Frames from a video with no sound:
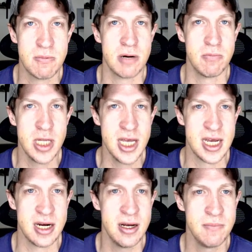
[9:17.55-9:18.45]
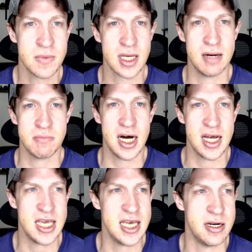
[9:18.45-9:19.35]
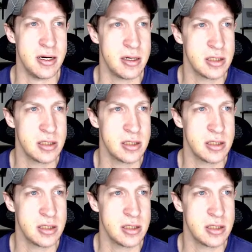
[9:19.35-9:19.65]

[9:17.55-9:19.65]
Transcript: on a plane, um, got hidden.